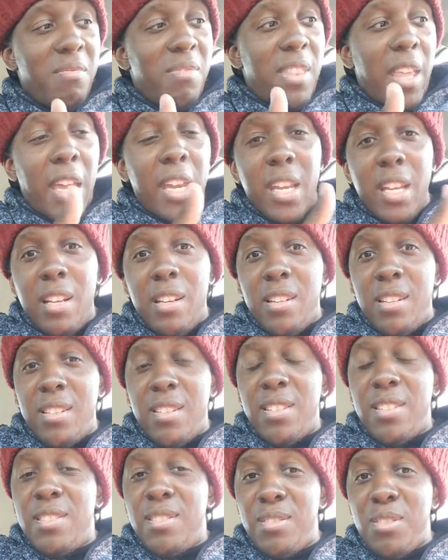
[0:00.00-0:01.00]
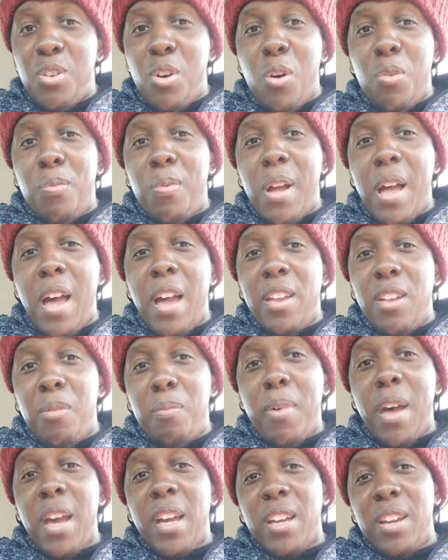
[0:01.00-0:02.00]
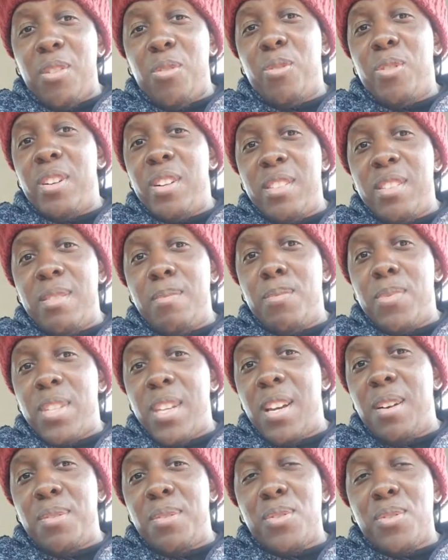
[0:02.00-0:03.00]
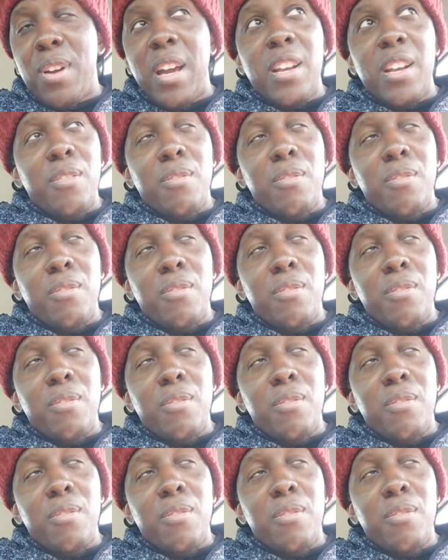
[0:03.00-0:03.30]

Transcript: they can just go behind your back and order it themselves, right?